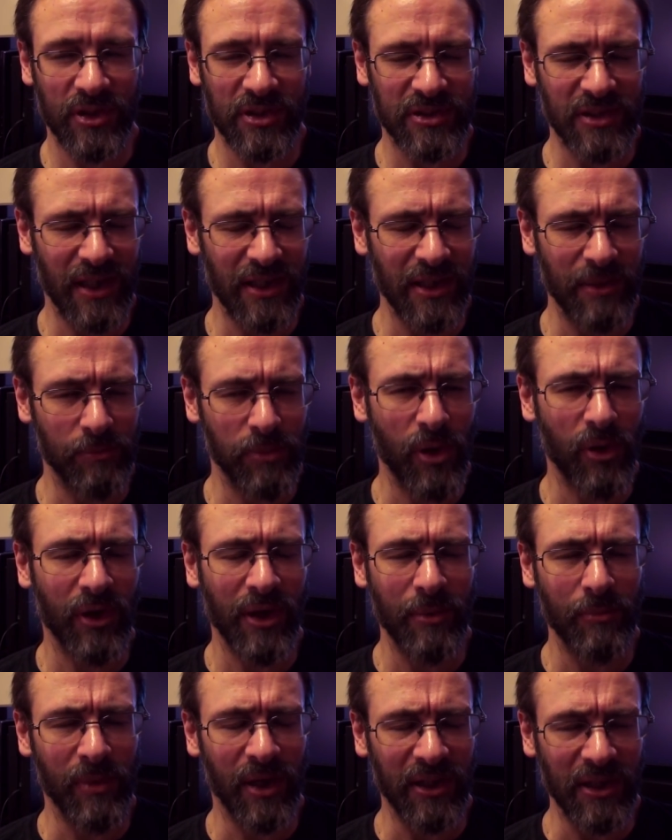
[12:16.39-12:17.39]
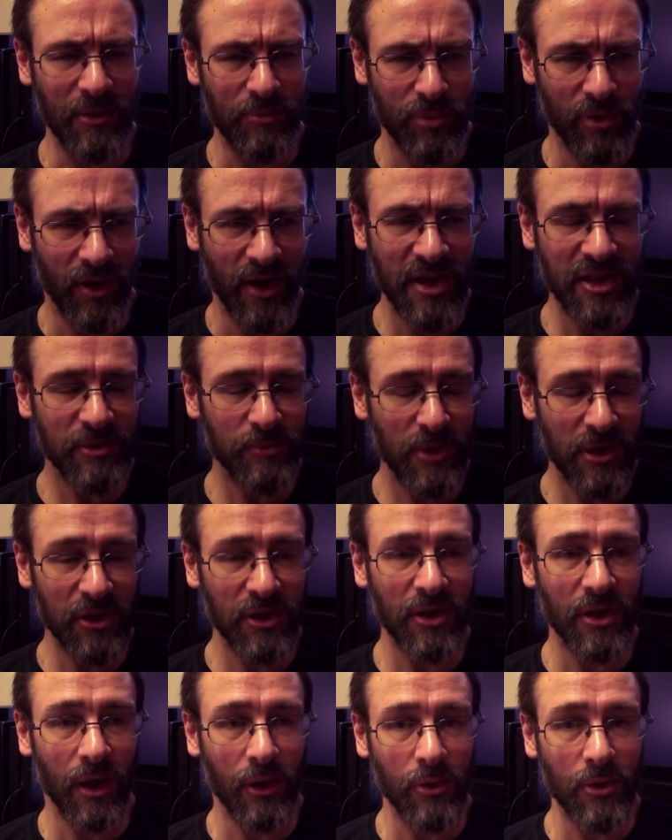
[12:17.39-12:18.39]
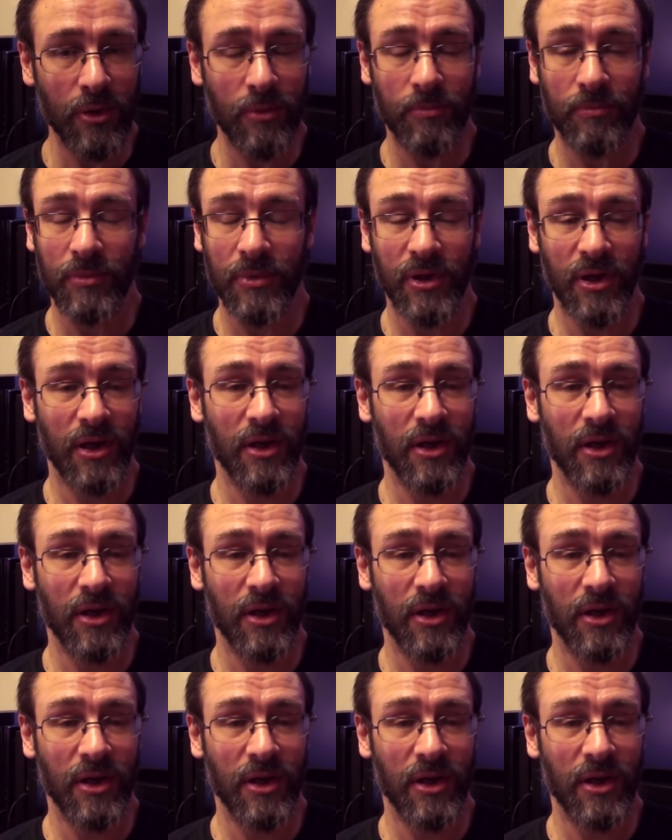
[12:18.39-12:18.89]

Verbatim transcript: exactly pocket money price, but, you know,